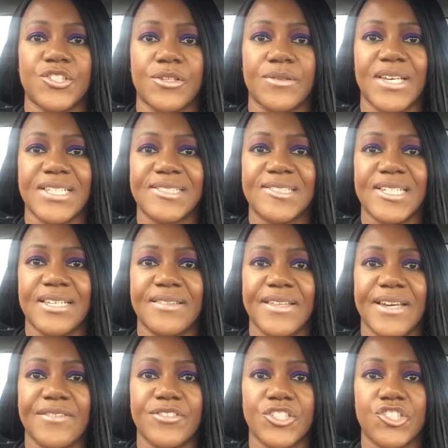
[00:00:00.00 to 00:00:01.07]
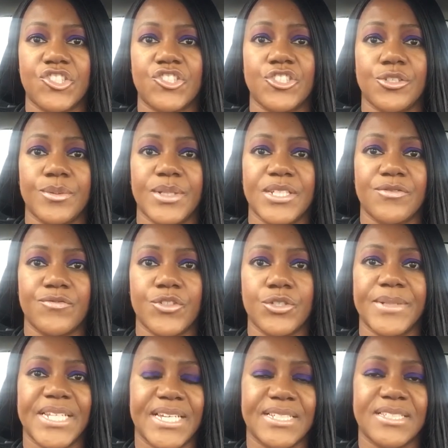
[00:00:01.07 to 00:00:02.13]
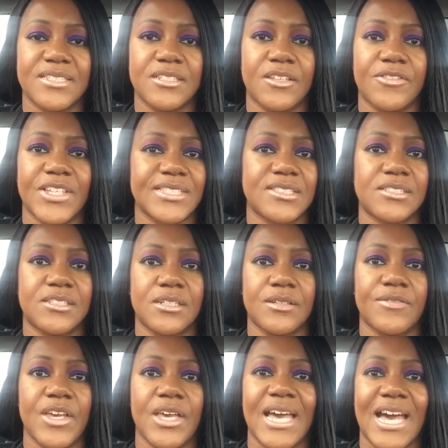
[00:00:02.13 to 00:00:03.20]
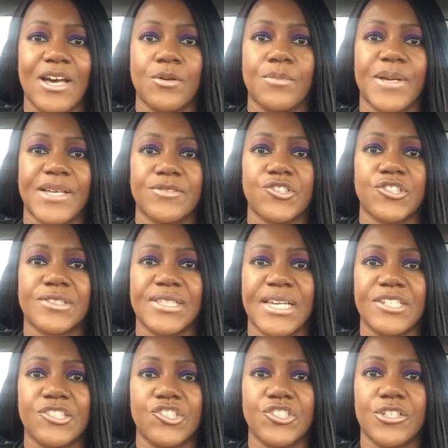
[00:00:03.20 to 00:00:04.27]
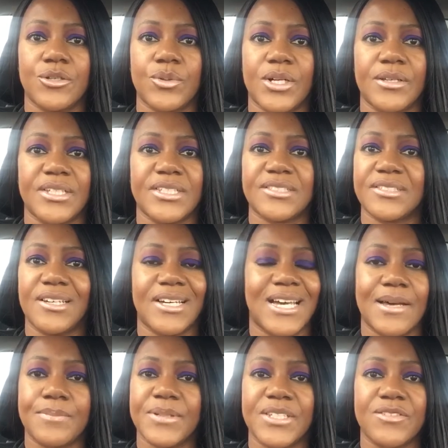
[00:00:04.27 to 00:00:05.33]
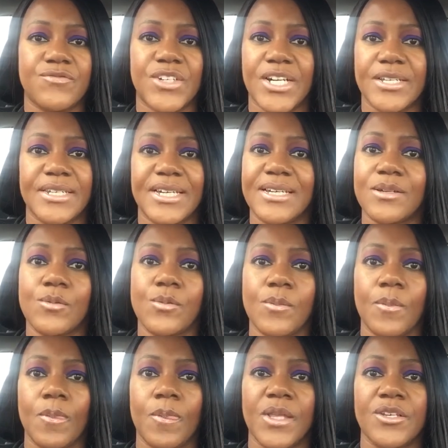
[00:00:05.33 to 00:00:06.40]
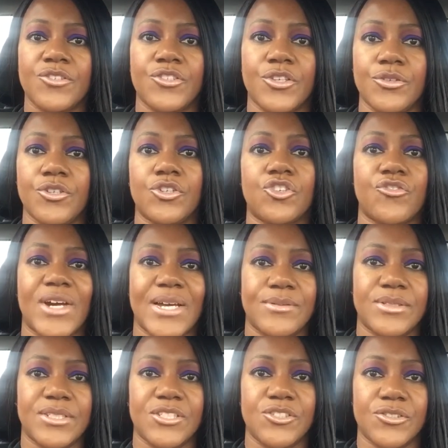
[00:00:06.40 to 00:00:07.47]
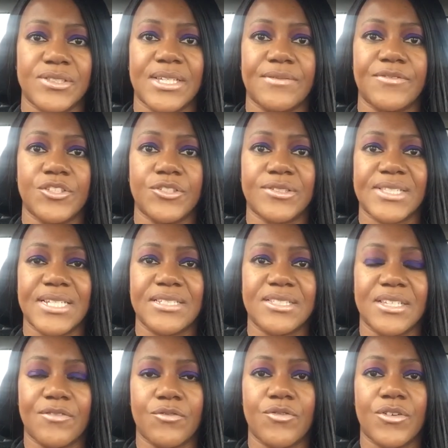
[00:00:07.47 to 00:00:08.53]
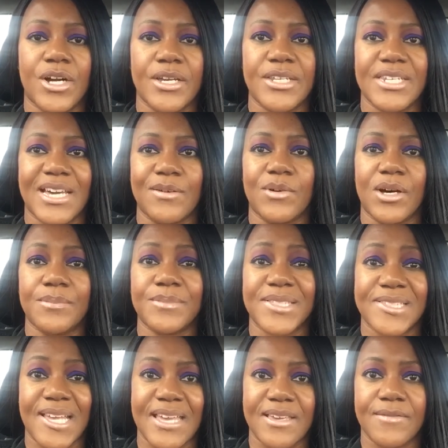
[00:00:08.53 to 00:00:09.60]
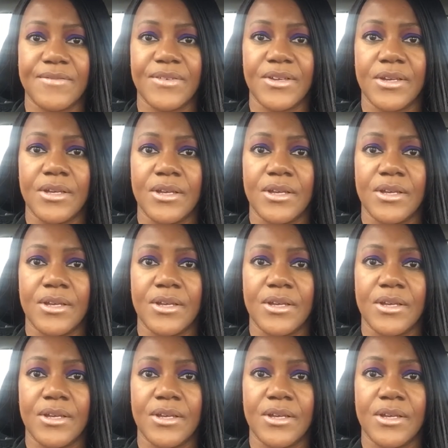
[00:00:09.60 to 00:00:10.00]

So they're sitting there and stewing and ruminating on that stuff. How about just saying, do you know what? It's not happening right now. So you're grounding yourself. You're saying to yourself, right now, I'm safe.